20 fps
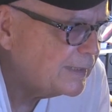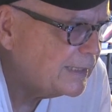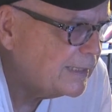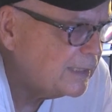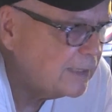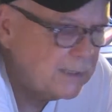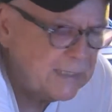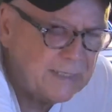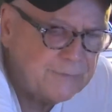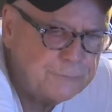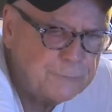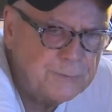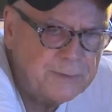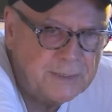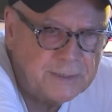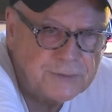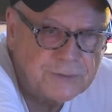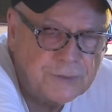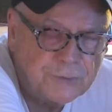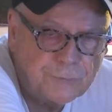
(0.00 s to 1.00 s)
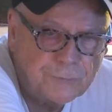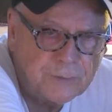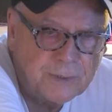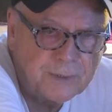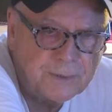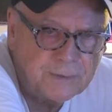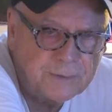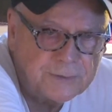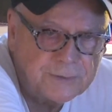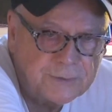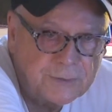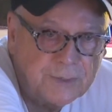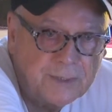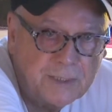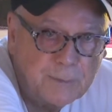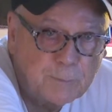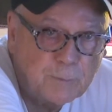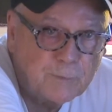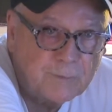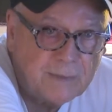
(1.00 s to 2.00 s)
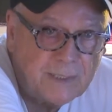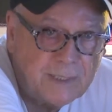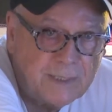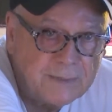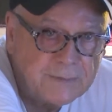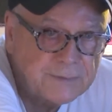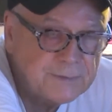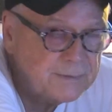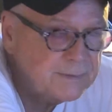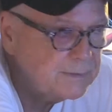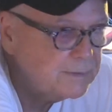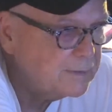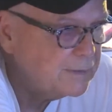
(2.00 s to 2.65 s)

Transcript: after he does the drill, he's going to improvise